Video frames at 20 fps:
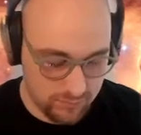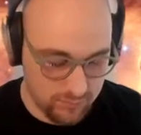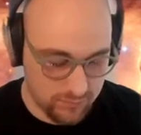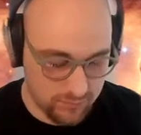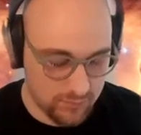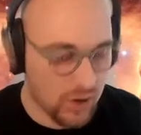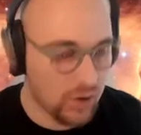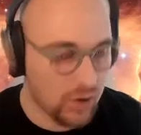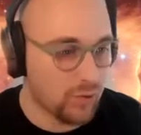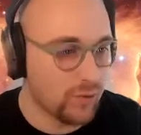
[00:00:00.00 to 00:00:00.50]

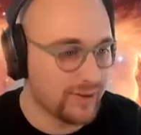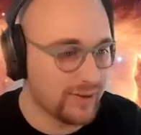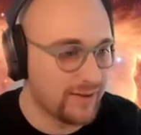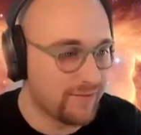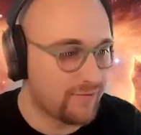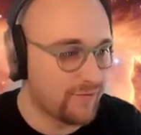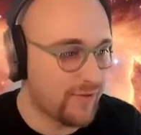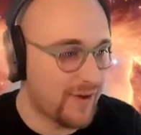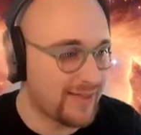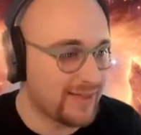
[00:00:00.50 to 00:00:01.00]
call it
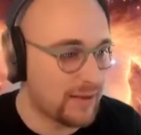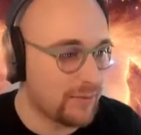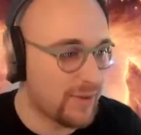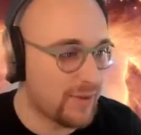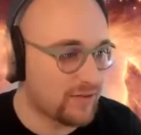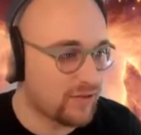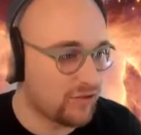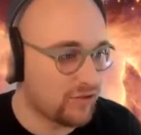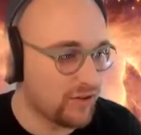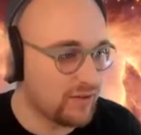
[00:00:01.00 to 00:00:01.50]
friendly
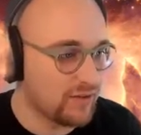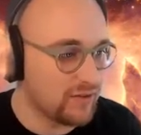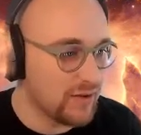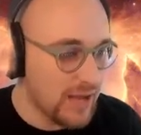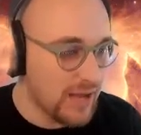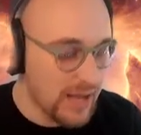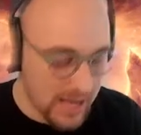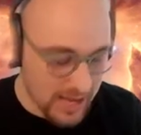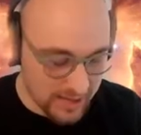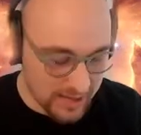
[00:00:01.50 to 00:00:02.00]
messages,
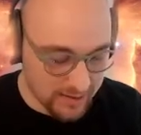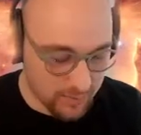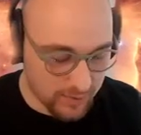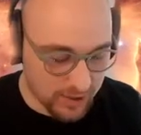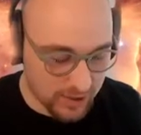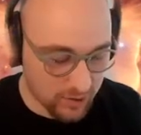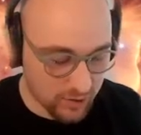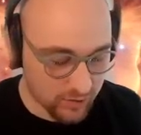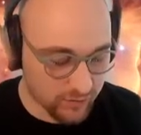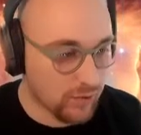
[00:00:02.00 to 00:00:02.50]
and then we
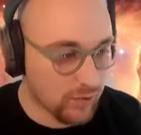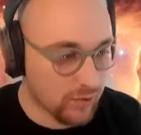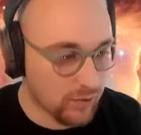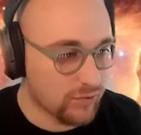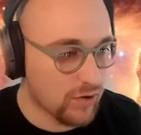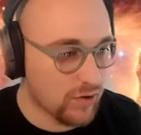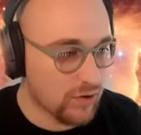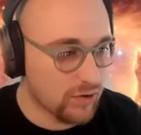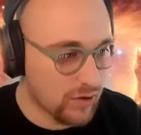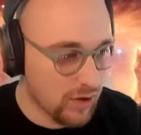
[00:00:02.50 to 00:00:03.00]

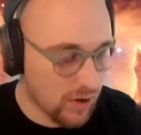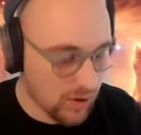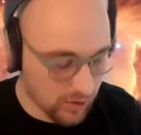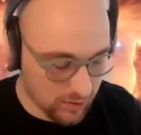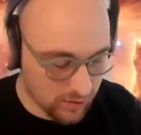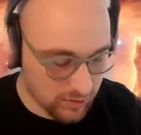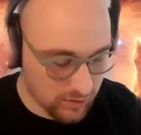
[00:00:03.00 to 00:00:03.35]
console.log